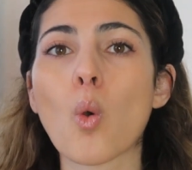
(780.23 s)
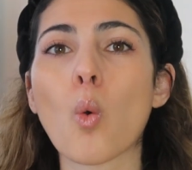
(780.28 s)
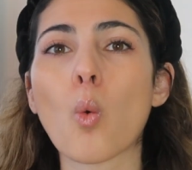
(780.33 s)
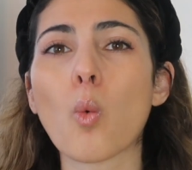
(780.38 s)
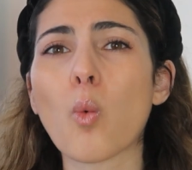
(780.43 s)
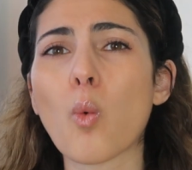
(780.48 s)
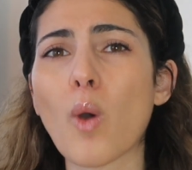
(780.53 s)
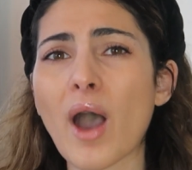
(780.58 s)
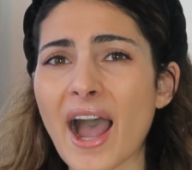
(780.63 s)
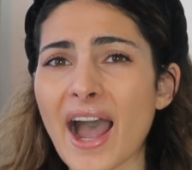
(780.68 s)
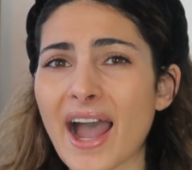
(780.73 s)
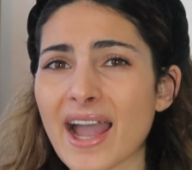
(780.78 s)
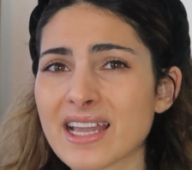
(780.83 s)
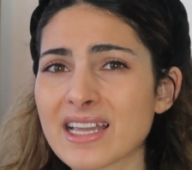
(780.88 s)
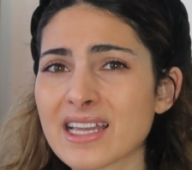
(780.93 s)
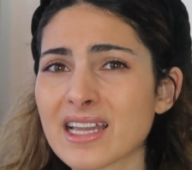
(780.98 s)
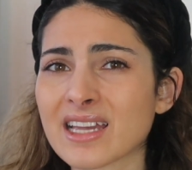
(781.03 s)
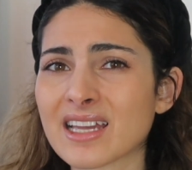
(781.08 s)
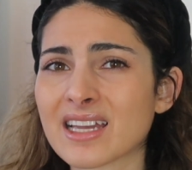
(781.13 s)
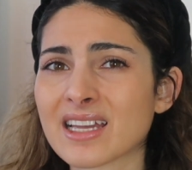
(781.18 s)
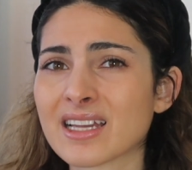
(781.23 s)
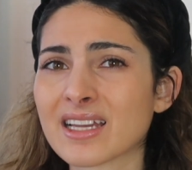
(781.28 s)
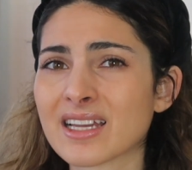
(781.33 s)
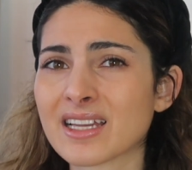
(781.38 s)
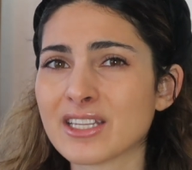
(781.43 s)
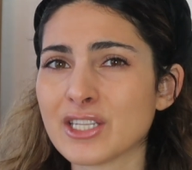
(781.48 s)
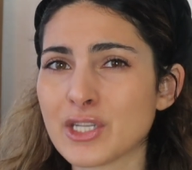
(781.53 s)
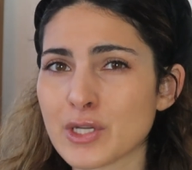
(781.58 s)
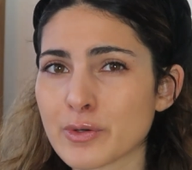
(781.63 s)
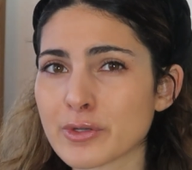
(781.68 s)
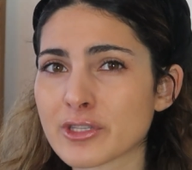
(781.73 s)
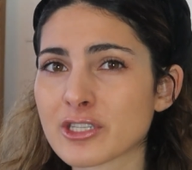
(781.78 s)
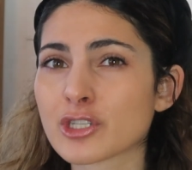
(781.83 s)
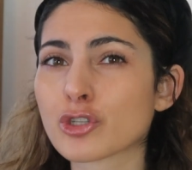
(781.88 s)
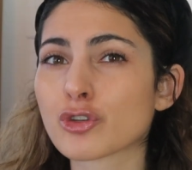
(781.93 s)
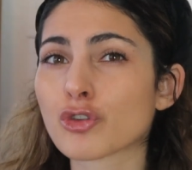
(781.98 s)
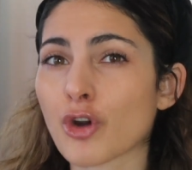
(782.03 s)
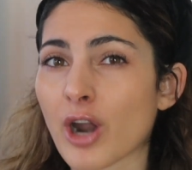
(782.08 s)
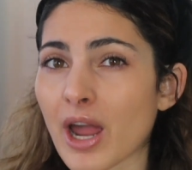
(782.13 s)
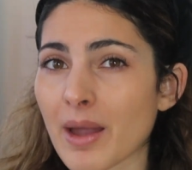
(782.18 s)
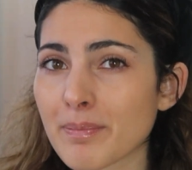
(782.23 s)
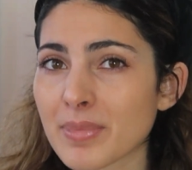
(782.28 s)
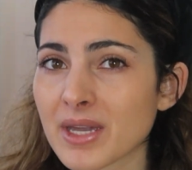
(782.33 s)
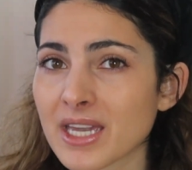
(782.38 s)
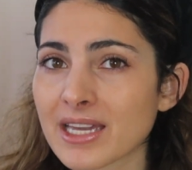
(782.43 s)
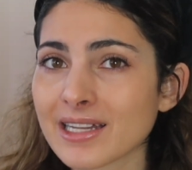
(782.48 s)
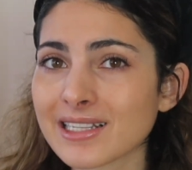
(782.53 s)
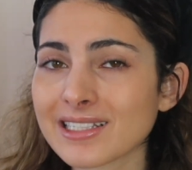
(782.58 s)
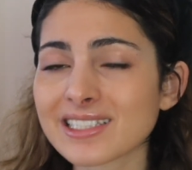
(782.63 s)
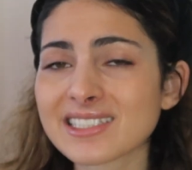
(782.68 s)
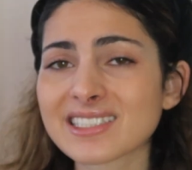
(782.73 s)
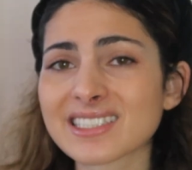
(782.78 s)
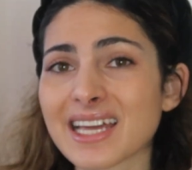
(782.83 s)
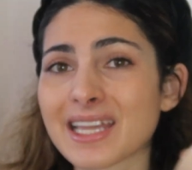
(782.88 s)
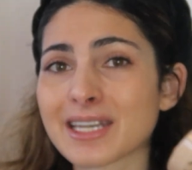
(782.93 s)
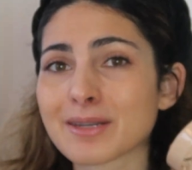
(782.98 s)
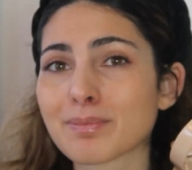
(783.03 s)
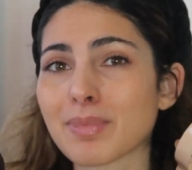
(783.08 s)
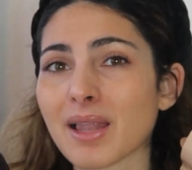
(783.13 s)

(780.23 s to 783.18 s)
Why nude strappy heels and